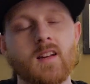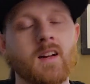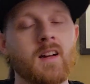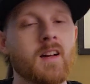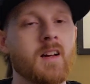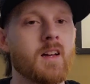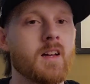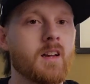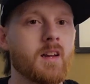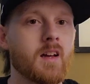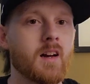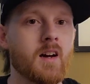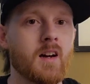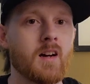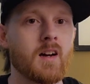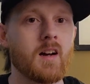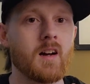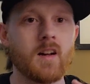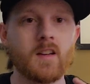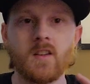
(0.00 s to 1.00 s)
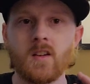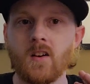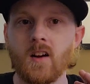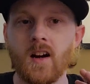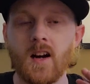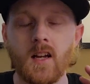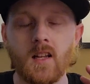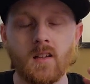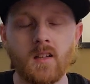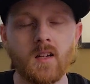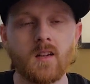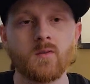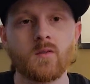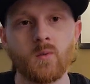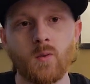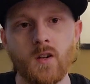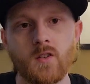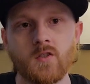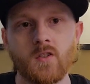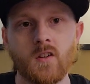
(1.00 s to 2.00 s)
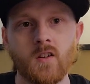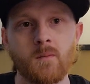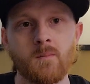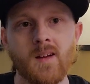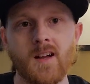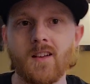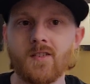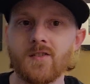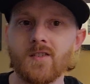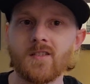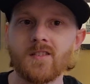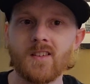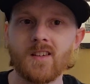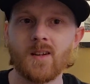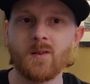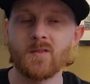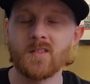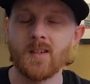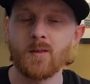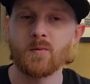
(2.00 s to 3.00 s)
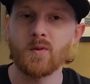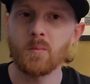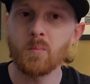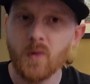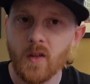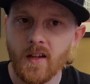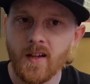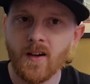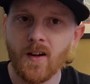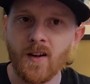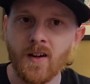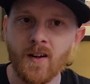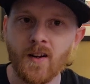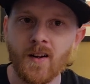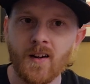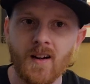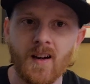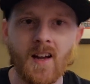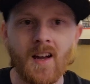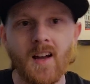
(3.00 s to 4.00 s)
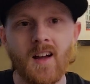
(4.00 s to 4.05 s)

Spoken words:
And, I loved watching her matches, and I was able to play her